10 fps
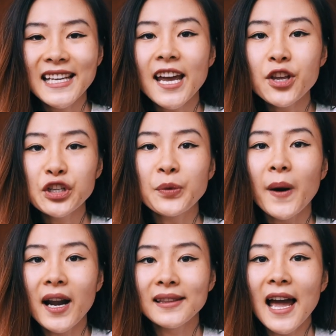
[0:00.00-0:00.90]
second
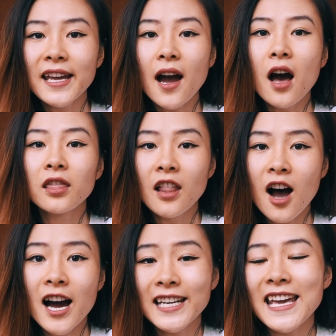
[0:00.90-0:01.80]
YouTuber I like a
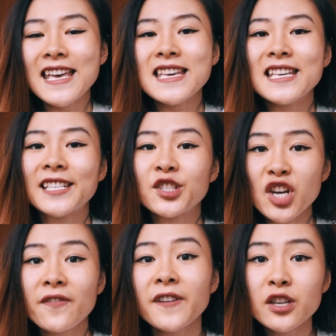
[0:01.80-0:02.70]
lot is
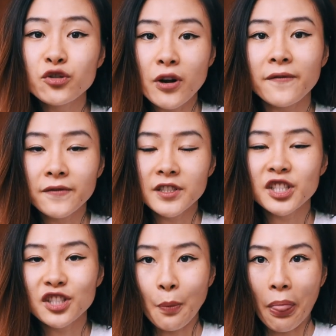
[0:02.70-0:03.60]
Jesse Driftwood.